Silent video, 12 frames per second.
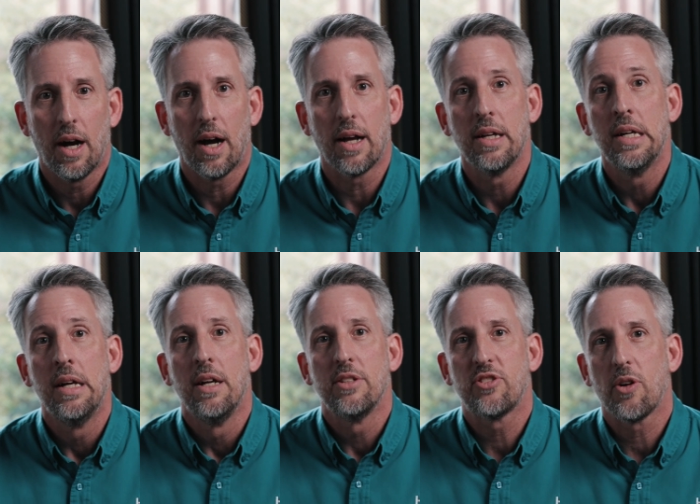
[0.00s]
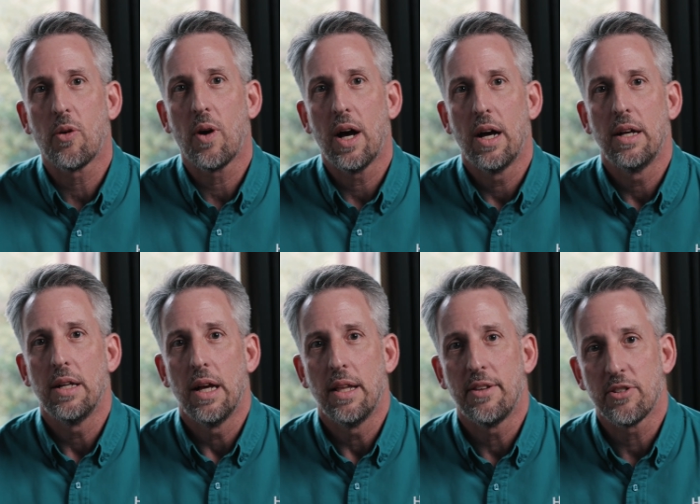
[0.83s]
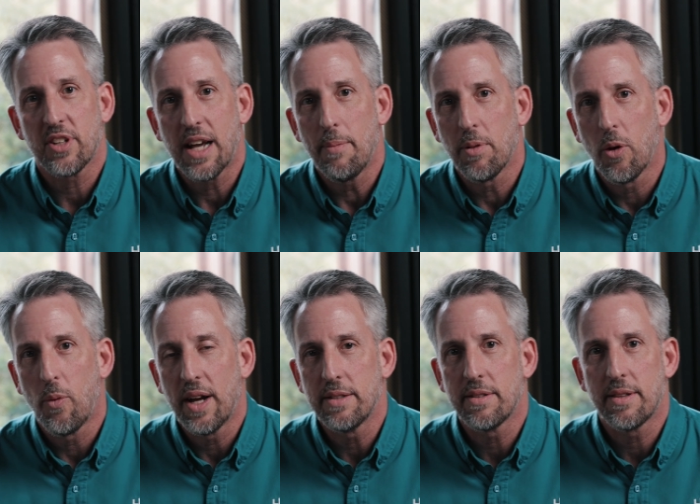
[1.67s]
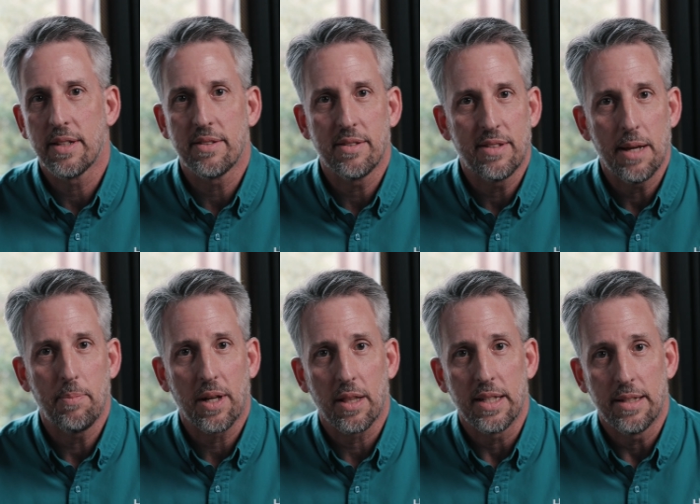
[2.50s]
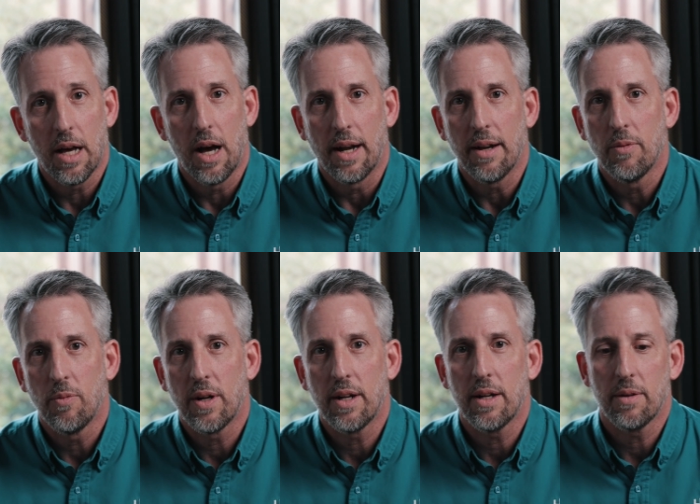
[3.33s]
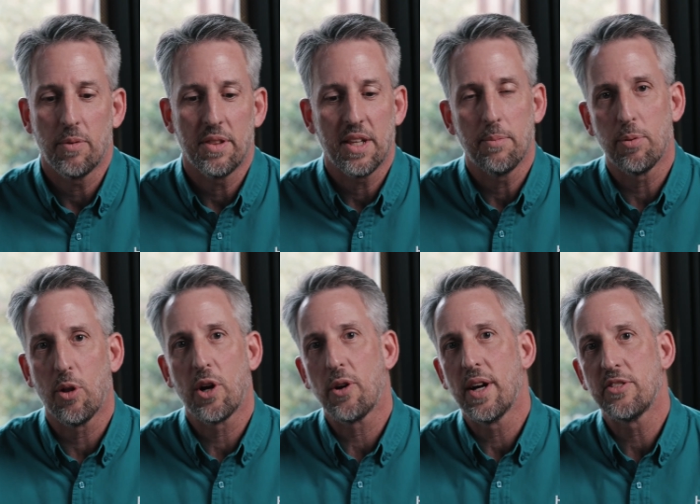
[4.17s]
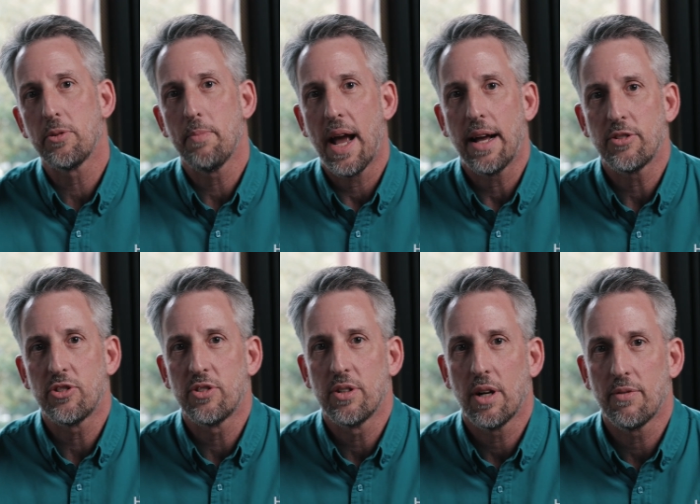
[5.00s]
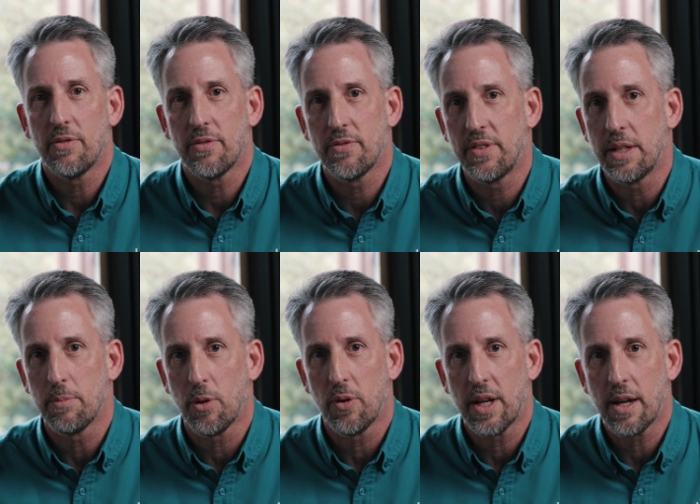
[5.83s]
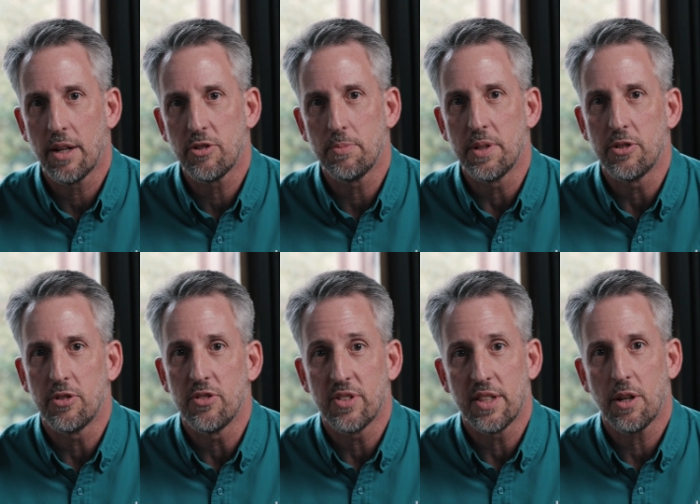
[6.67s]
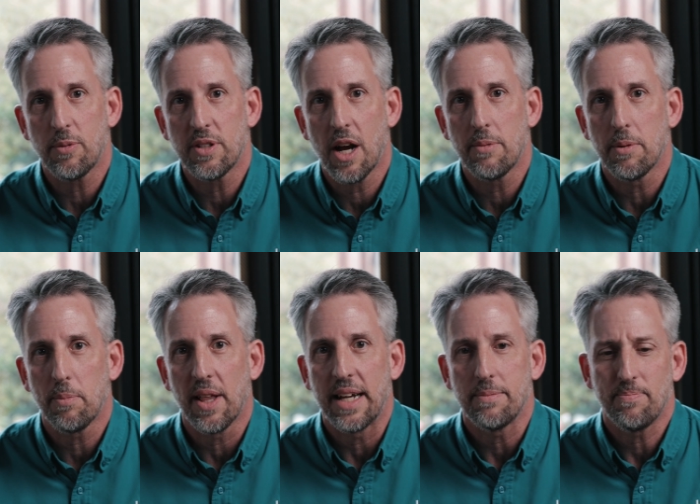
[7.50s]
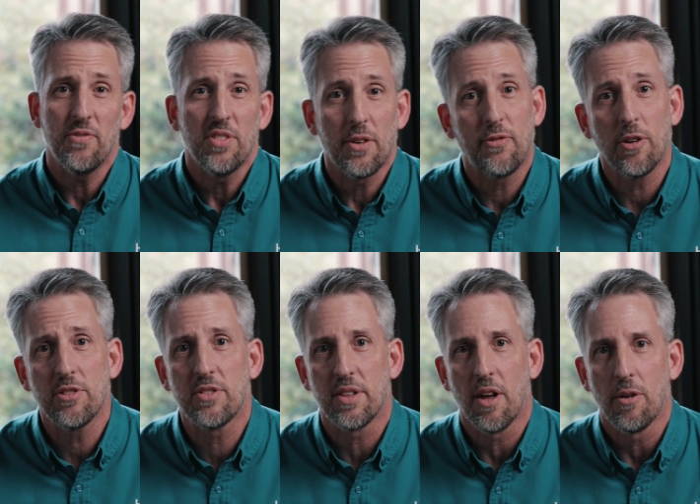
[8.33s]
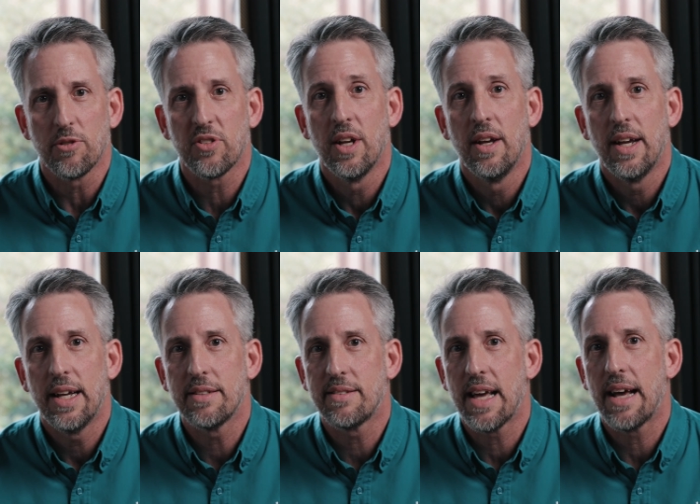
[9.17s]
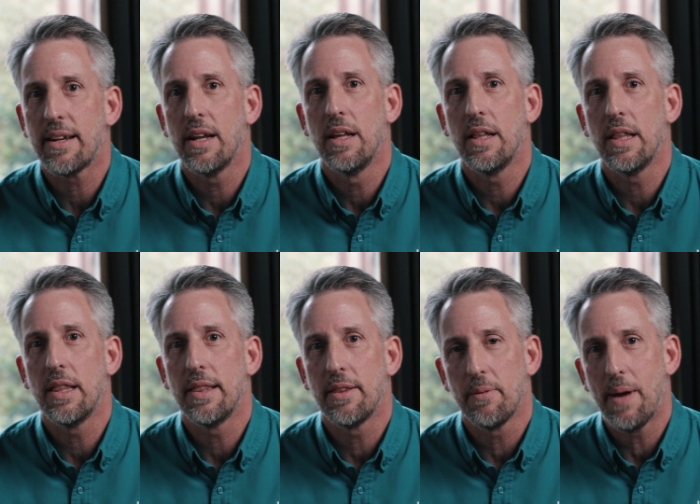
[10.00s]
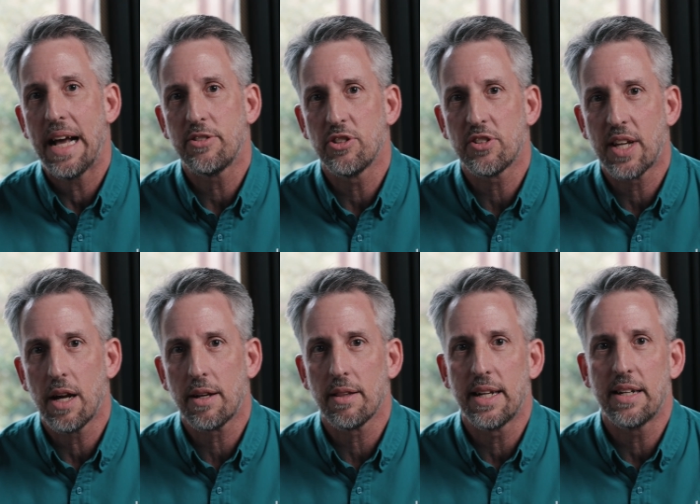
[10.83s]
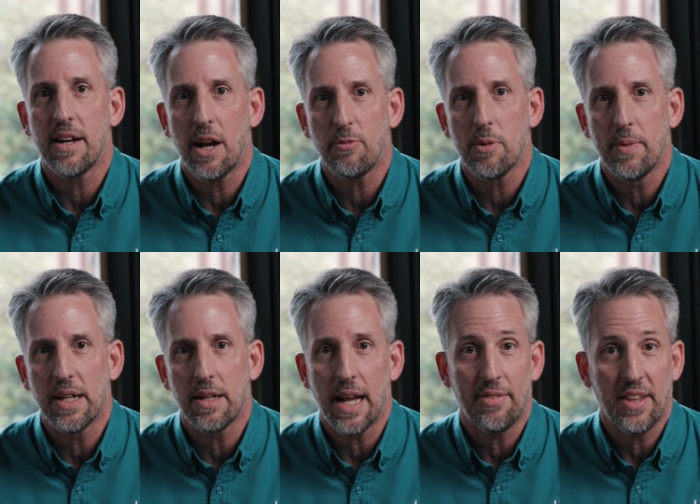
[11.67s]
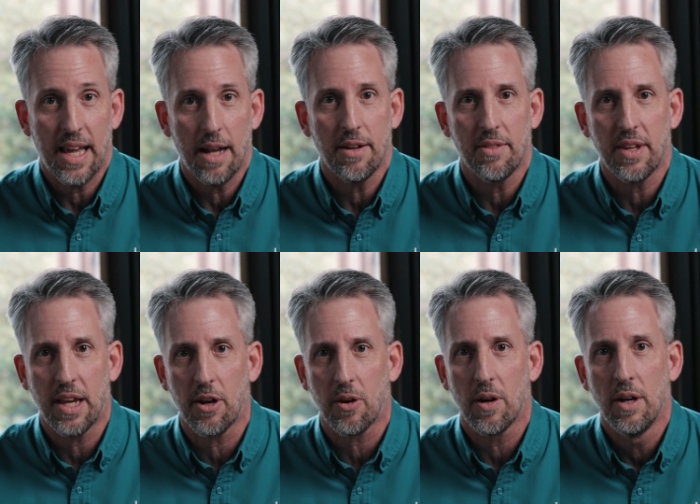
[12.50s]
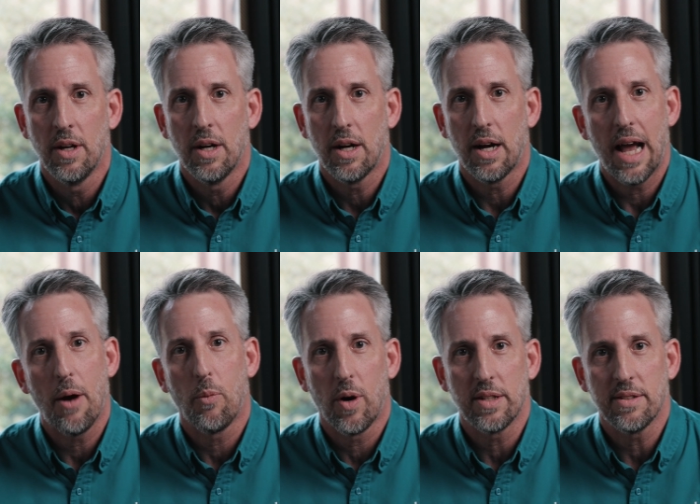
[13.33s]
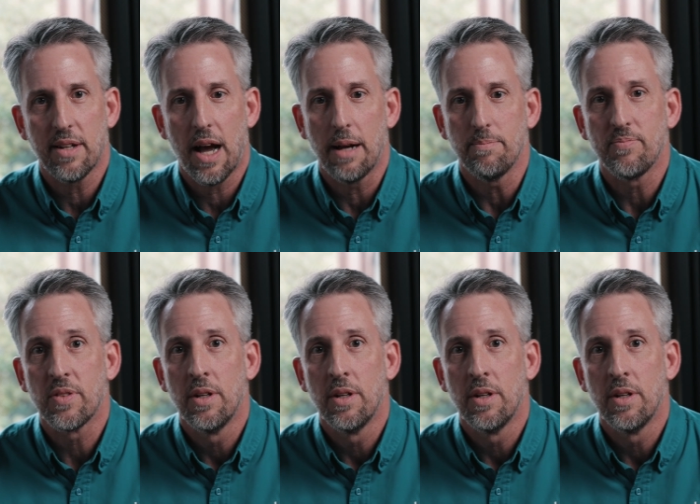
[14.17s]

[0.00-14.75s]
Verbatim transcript: Uh, so there's a couple of ways that this is typically done when, when the employer has a match of the employee contributions in their retirement plan. The first of those is that the match is calculated and remitted at the end of the year uh, at one time.